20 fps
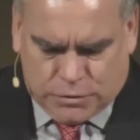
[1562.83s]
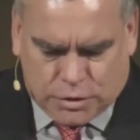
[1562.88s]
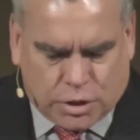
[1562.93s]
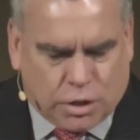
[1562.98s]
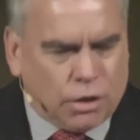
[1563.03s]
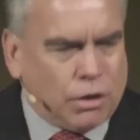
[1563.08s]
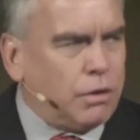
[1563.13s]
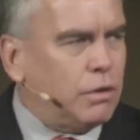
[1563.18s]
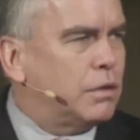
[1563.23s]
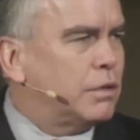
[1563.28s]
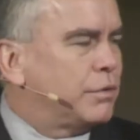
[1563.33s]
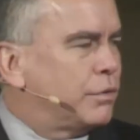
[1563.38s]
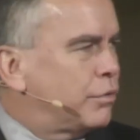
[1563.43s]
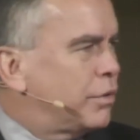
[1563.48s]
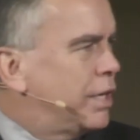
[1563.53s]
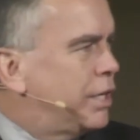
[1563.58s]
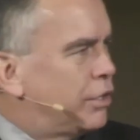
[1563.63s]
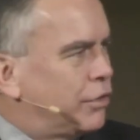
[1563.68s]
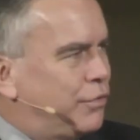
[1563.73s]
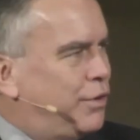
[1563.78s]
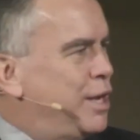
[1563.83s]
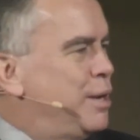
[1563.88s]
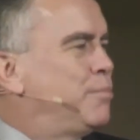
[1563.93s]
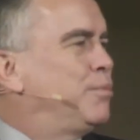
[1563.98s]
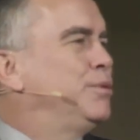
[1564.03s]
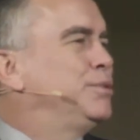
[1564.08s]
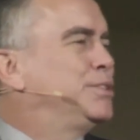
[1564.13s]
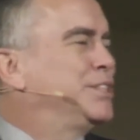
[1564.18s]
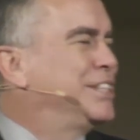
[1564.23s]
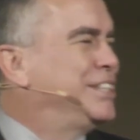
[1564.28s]
The call of the writer of
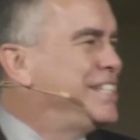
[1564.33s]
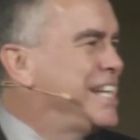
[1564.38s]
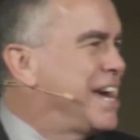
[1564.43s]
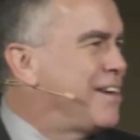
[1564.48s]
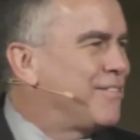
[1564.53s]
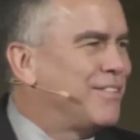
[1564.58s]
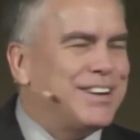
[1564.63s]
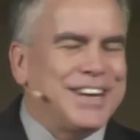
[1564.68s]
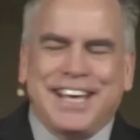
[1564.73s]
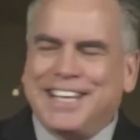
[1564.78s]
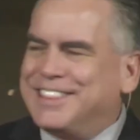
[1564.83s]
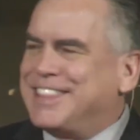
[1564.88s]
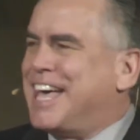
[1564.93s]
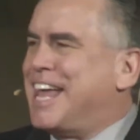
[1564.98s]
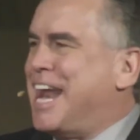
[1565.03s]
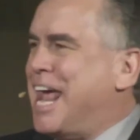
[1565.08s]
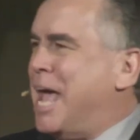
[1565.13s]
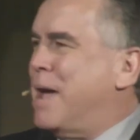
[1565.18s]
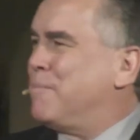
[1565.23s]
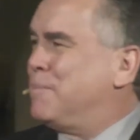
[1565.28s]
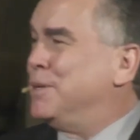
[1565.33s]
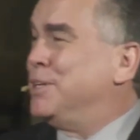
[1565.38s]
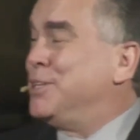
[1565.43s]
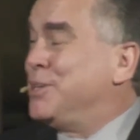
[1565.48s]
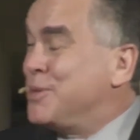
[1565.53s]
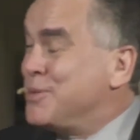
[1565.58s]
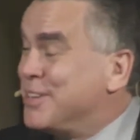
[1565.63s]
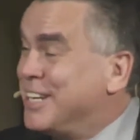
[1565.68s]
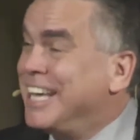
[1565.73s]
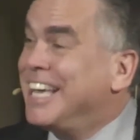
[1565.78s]
Hebrews is never let that happen to
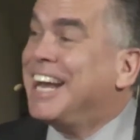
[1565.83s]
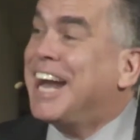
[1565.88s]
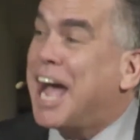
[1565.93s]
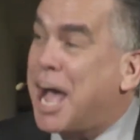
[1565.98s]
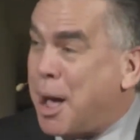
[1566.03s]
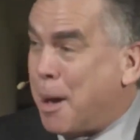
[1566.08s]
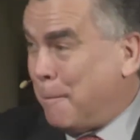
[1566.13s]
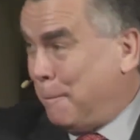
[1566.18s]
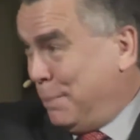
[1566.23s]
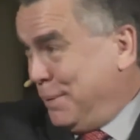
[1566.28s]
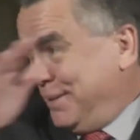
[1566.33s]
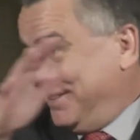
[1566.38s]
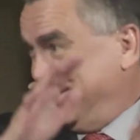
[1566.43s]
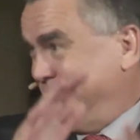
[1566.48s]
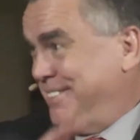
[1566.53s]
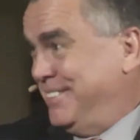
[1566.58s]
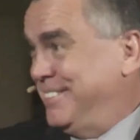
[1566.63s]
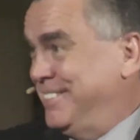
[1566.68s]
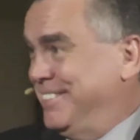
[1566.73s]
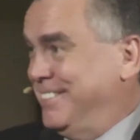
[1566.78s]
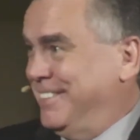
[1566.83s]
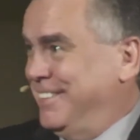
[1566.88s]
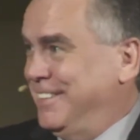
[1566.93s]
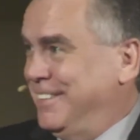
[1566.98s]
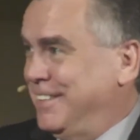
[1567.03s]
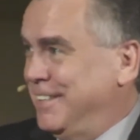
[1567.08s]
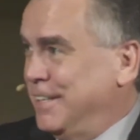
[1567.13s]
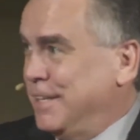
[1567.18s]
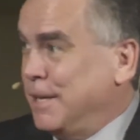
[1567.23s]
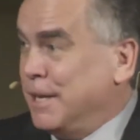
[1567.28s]
you. Get up,
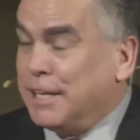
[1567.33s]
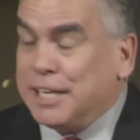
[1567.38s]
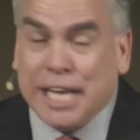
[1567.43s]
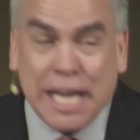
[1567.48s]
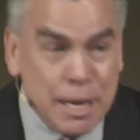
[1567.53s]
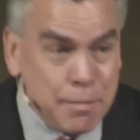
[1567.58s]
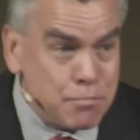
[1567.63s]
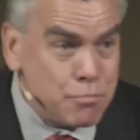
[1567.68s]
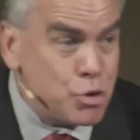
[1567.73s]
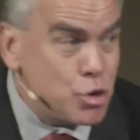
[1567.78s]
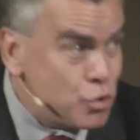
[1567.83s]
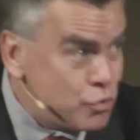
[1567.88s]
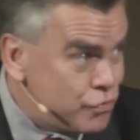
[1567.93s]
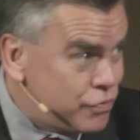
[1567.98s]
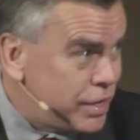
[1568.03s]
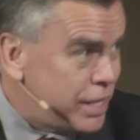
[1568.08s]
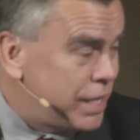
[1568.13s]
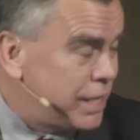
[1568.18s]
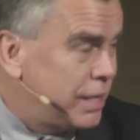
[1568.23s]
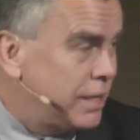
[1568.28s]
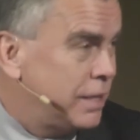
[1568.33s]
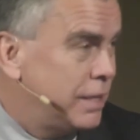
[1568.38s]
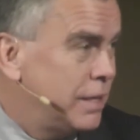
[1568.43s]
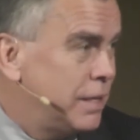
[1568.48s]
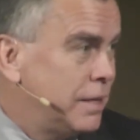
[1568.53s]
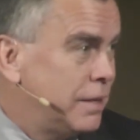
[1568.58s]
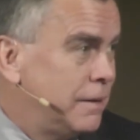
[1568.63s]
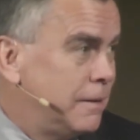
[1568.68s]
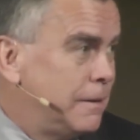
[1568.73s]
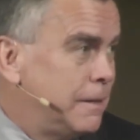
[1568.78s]
keep moving.
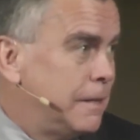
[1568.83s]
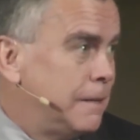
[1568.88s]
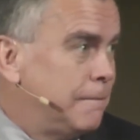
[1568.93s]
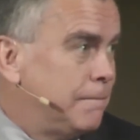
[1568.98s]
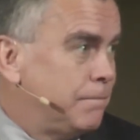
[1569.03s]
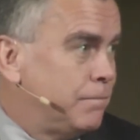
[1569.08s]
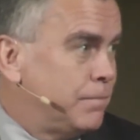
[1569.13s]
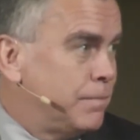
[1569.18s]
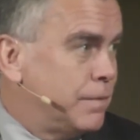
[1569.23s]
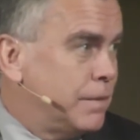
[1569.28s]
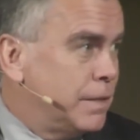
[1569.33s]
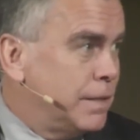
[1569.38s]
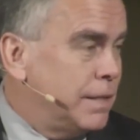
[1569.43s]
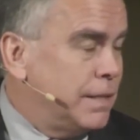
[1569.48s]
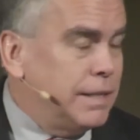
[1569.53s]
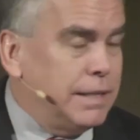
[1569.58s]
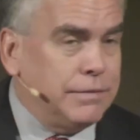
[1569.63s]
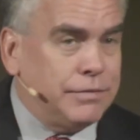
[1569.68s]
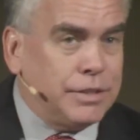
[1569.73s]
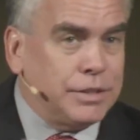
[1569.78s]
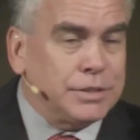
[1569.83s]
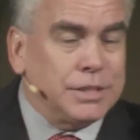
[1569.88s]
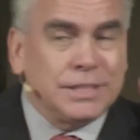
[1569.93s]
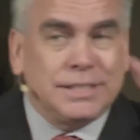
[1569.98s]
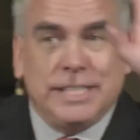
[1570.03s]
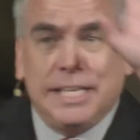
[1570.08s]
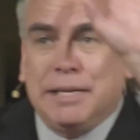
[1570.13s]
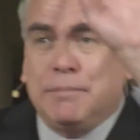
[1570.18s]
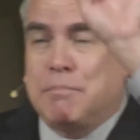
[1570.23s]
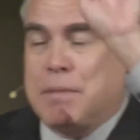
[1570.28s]
If there's a
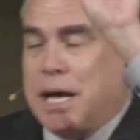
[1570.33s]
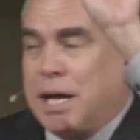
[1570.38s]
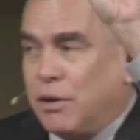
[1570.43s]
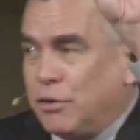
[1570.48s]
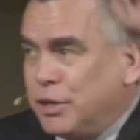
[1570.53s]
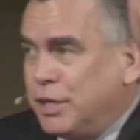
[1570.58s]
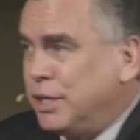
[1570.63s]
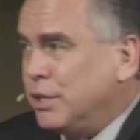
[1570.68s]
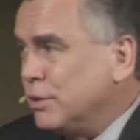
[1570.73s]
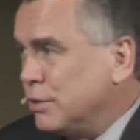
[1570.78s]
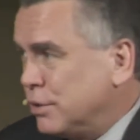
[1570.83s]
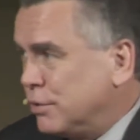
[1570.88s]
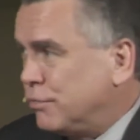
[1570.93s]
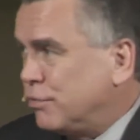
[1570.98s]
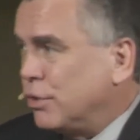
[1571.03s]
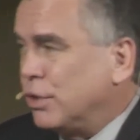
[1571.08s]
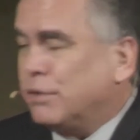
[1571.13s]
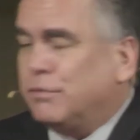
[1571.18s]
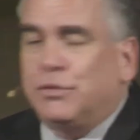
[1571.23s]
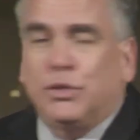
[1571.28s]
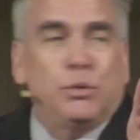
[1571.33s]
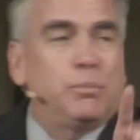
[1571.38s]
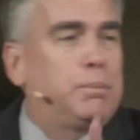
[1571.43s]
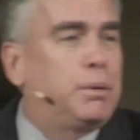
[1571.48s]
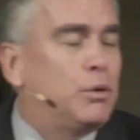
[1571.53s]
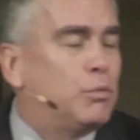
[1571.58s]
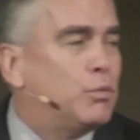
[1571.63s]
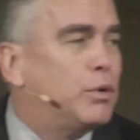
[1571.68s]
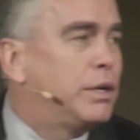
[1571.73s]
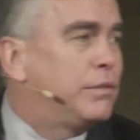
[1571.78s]
10 mile hill in front of you,
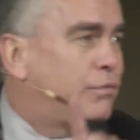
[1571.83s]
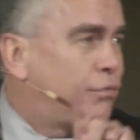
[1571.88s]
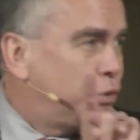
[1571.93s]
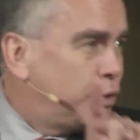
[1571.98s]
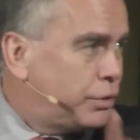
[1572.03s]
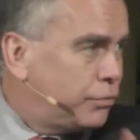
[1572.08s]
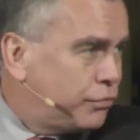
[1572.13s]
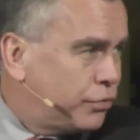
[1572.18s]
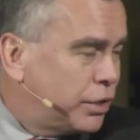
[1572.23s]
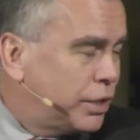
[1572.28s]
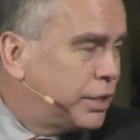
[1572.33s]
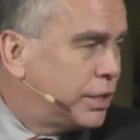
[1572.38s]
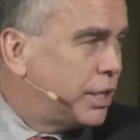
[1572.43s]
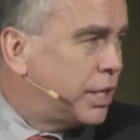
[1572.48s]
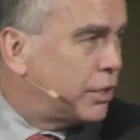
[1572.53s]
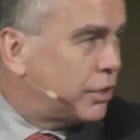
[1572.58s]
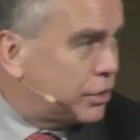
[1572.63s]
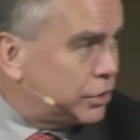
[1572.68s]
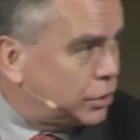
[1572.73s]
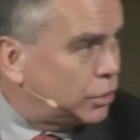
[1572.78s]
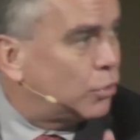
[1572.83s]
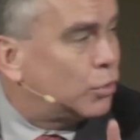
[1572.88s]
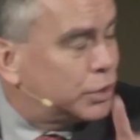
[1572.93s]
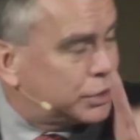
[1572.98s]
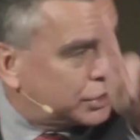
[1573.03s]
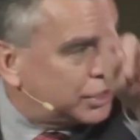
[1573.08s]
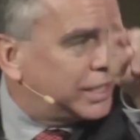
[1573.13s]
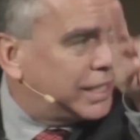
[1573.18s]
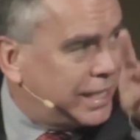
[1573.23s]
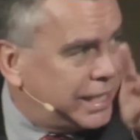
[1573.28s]
put one foot in front of the other. The
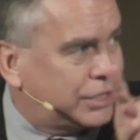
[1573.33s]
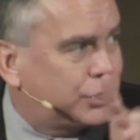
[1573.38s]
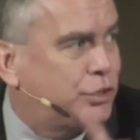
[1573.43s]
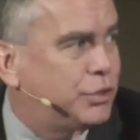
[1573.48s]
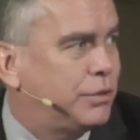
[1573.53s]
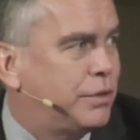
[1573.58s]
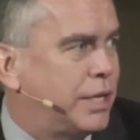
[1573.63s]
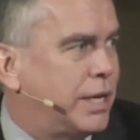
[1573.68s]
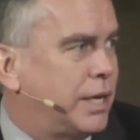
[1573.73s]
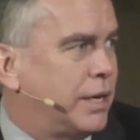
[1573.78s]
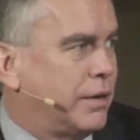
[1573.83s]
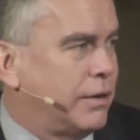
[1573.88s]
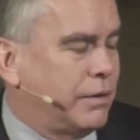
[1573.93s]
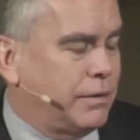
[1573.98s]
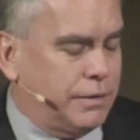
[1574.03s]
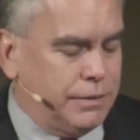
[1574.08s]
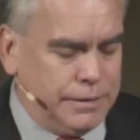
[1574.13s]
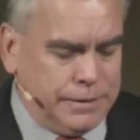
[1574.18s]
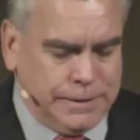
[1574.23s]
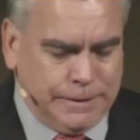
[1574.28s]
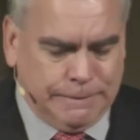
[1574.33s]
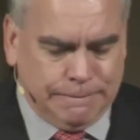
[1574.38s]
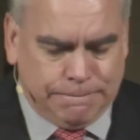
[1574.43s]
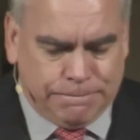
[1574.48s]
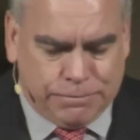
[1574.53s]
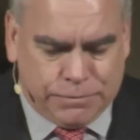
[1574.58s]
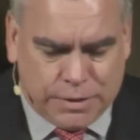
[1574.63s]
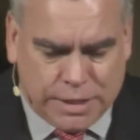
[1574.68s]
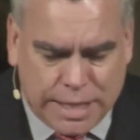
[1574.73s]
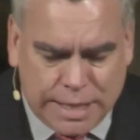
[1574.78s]
Lord's going to get you there.
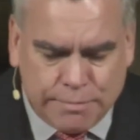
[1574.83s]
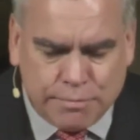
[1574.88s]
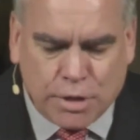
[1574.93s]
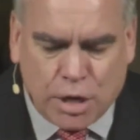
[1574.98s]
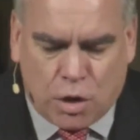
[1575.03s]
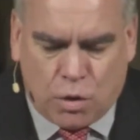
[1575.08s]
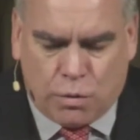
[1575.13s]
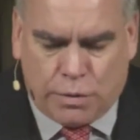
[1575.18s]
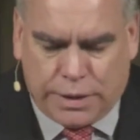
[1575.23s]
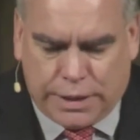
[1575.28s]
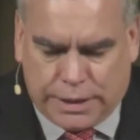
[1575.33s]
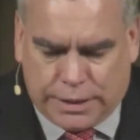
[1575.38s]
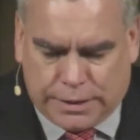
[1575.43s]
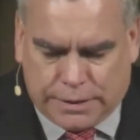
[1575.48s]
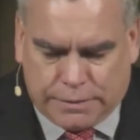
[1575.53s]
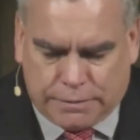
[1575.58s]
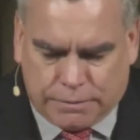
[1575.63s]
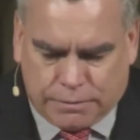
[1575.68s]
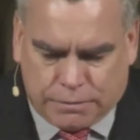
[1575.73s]
Keep going.